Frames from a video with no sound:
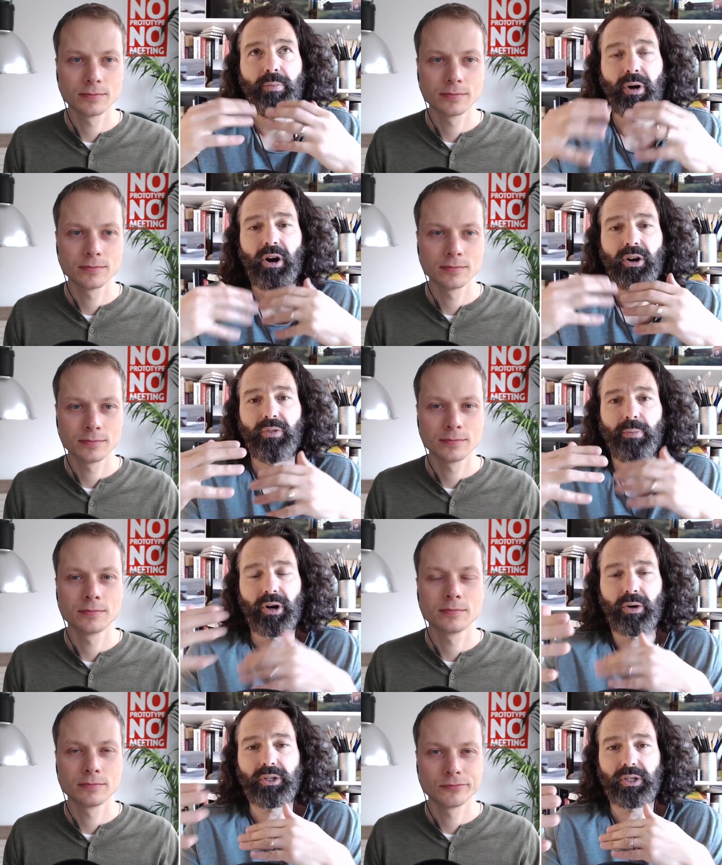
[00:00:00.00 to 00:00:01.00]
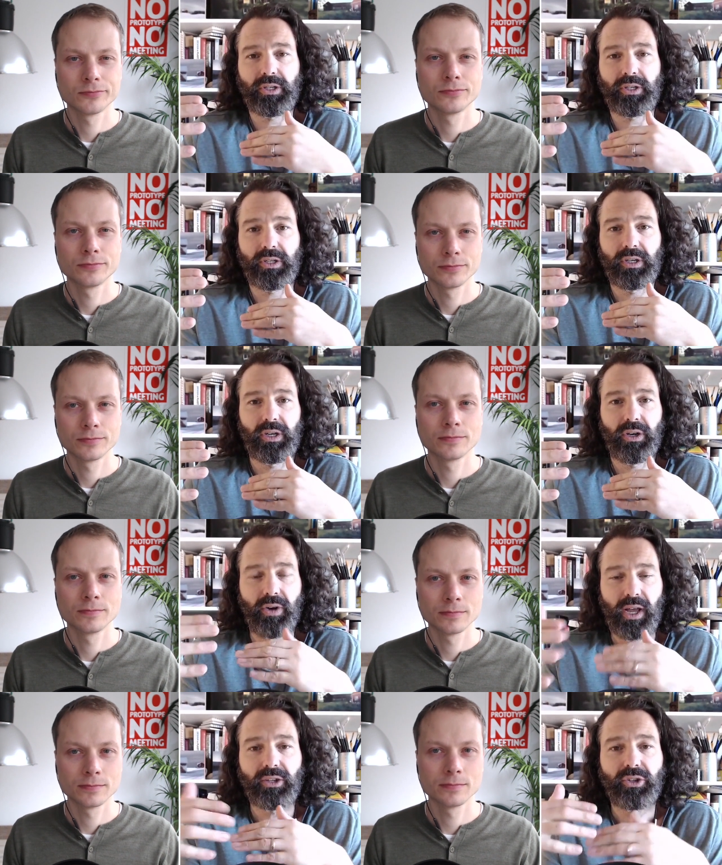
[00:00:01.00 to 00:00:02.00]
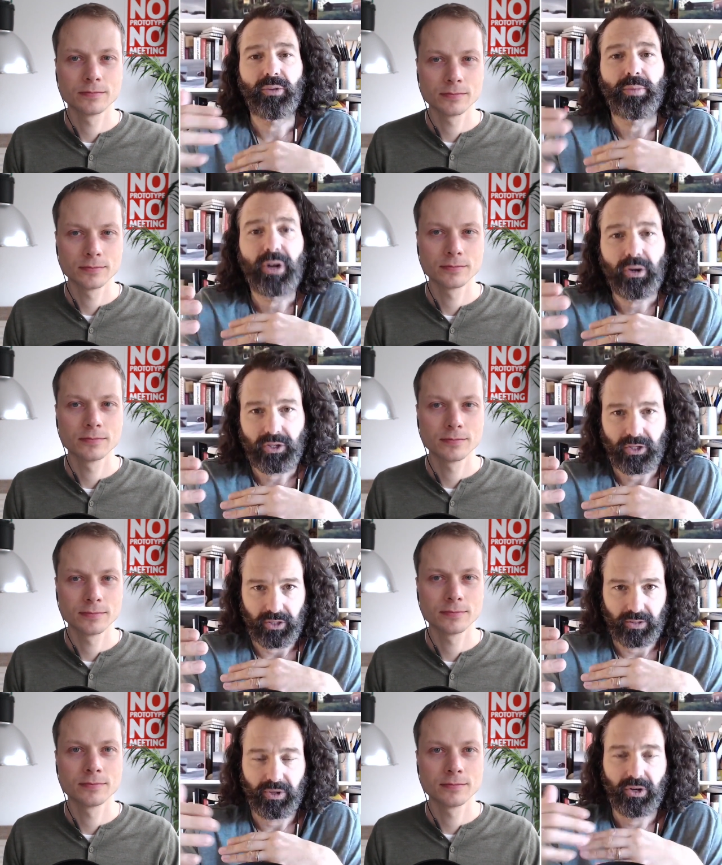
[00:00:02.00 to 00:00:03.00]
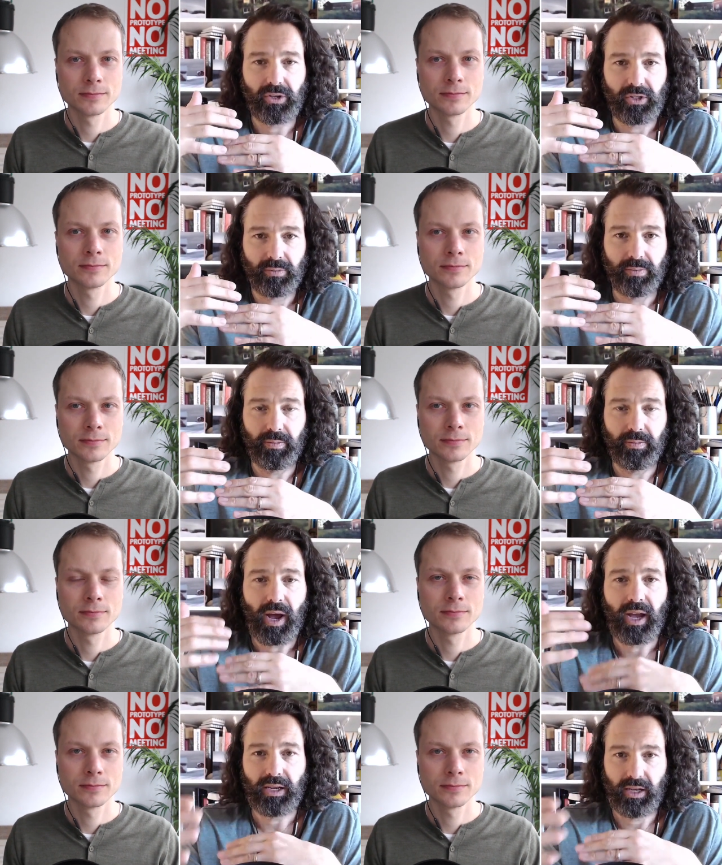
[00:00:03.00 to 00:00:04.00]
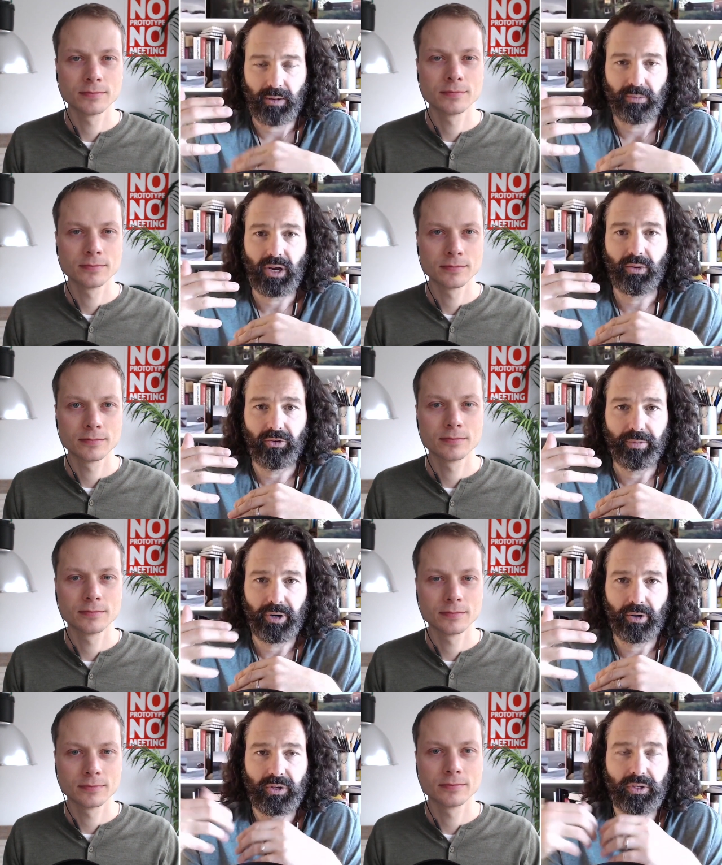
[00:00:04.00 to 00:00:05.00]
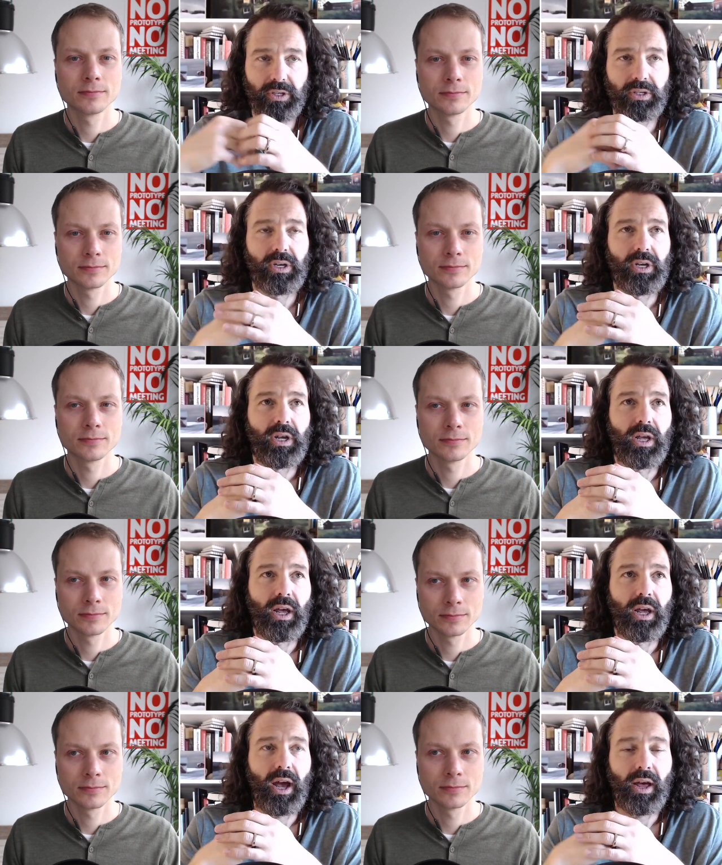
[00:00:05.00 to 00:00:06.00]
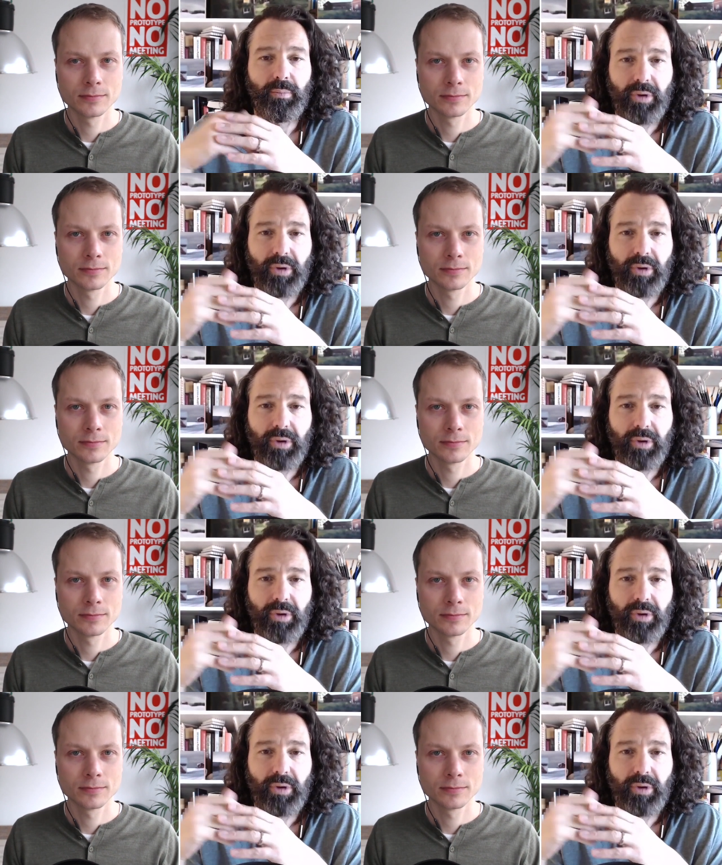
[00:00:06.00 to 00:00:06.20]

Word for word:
Speaker 1: part of the process, connected to the processes, because IT comes out of processes, and the